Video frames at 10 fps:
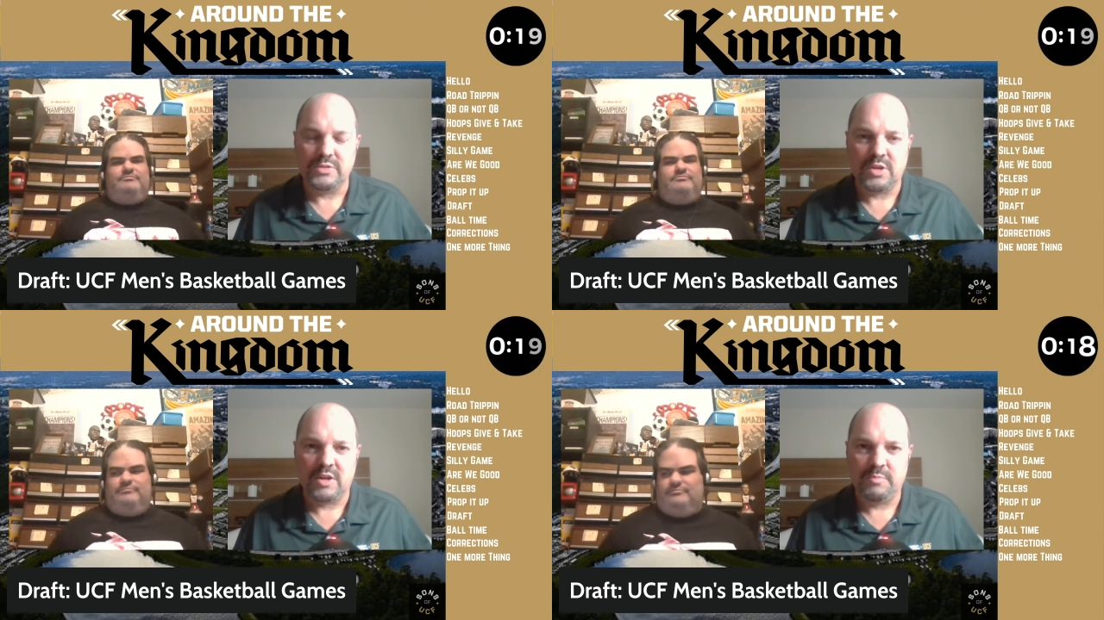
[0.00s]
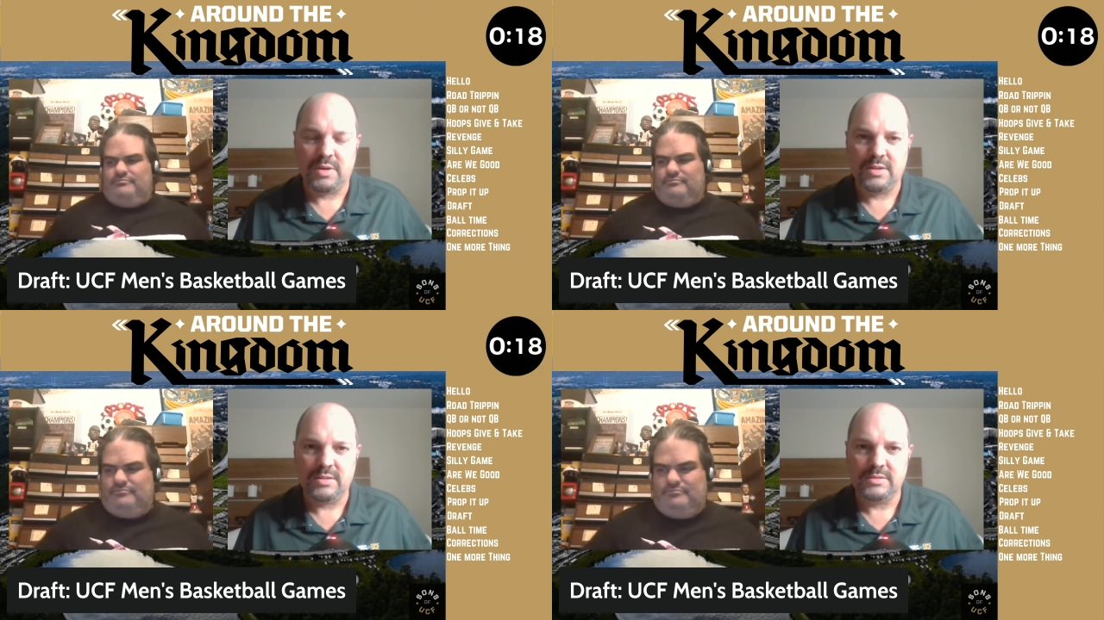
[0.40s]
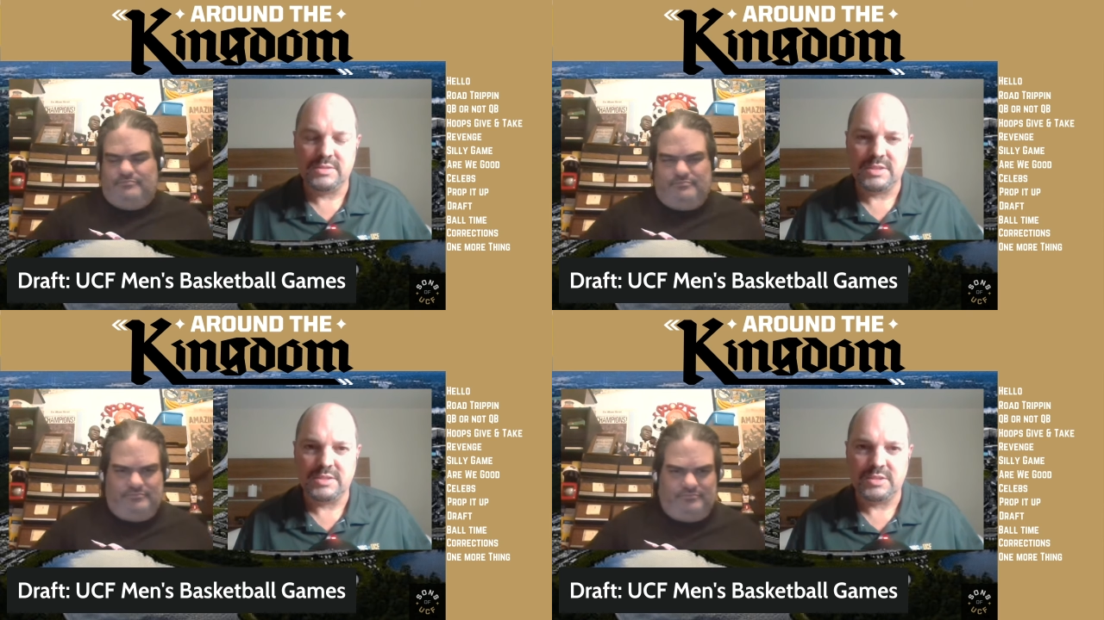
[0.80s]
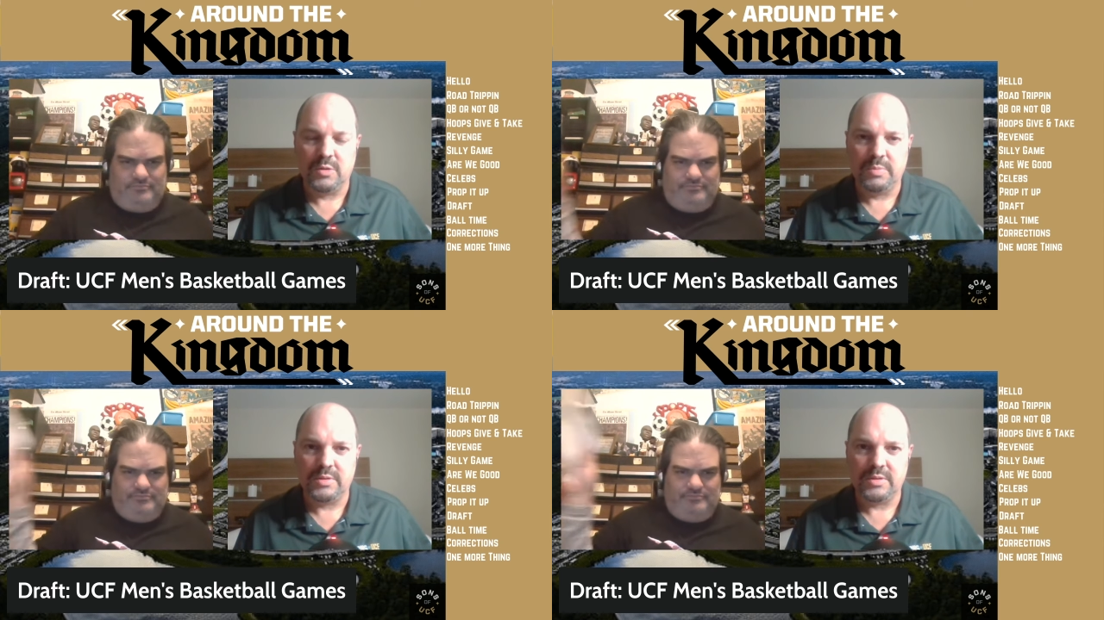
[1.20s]
Speaker 1: softball season
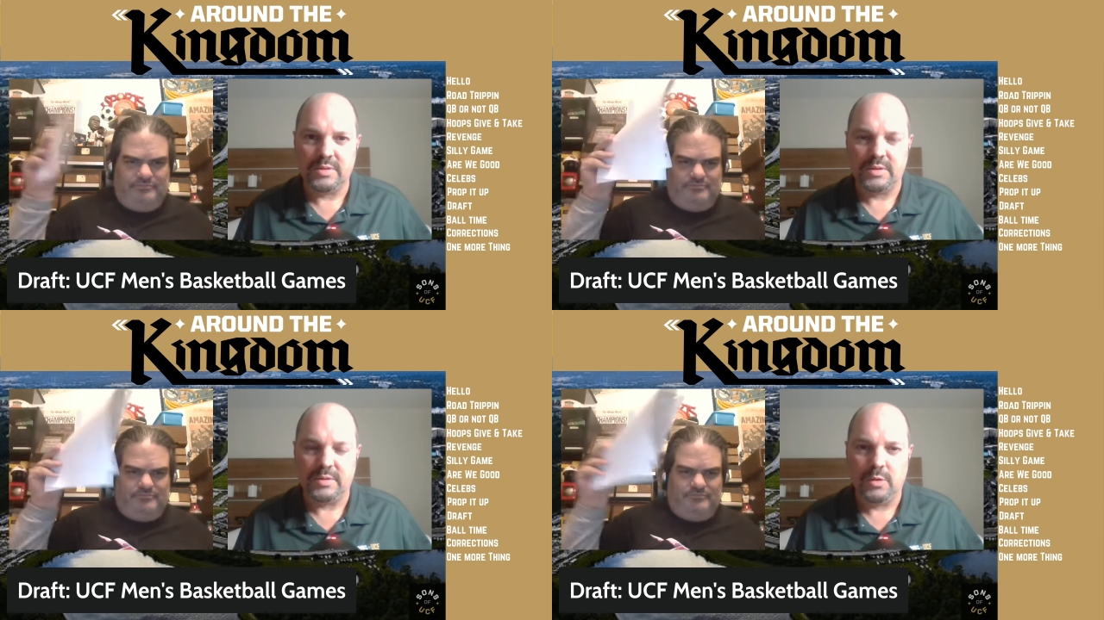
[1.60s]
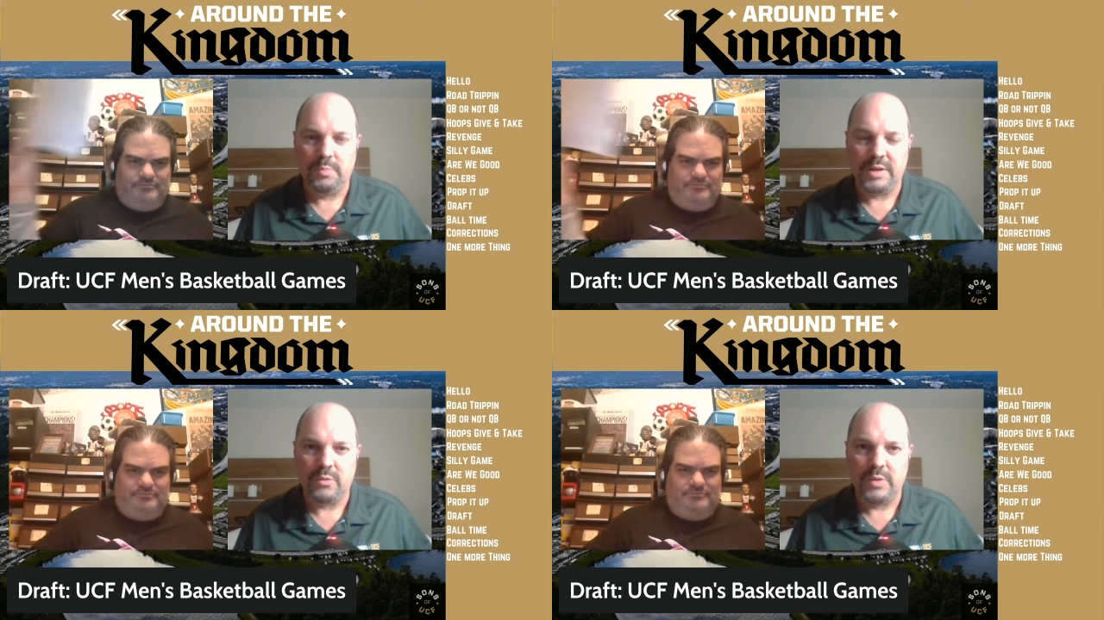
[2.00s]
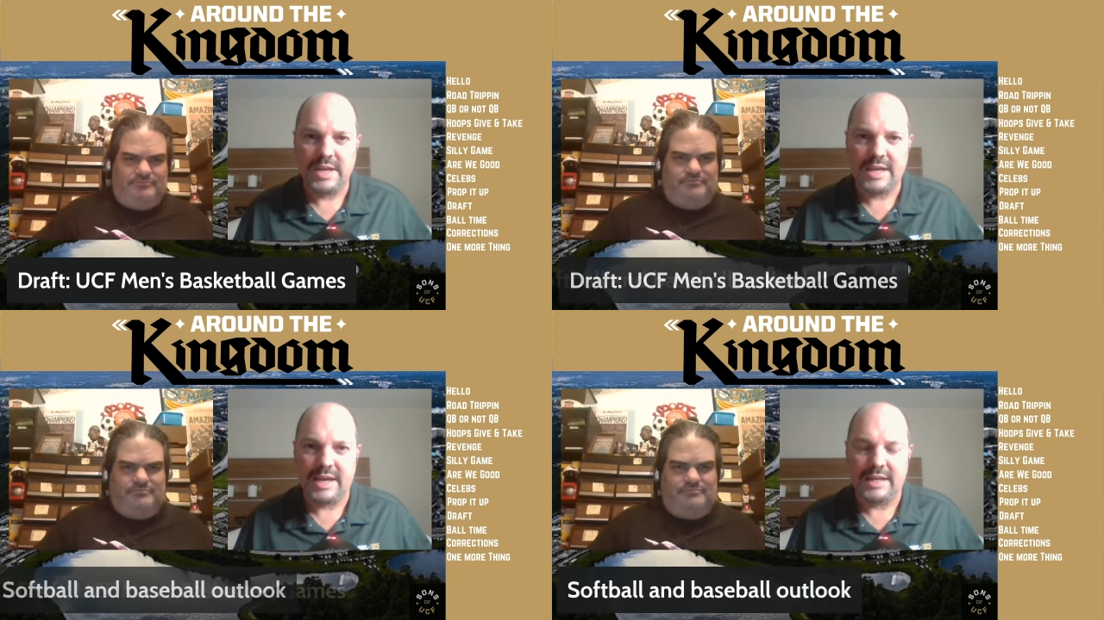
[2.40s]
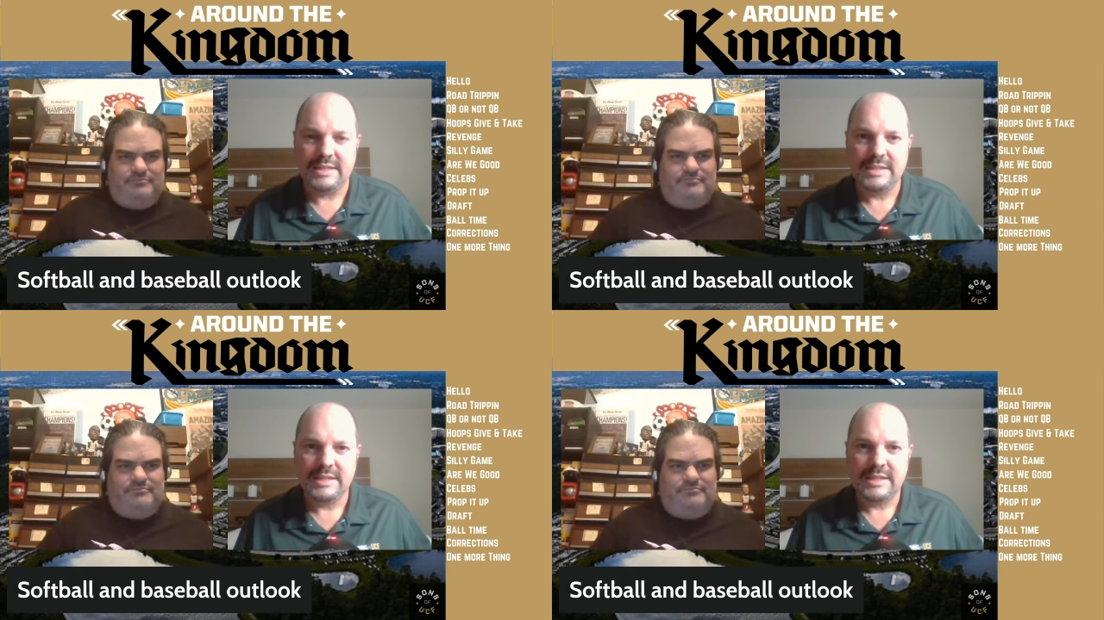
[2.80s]
opener and an opening weekend.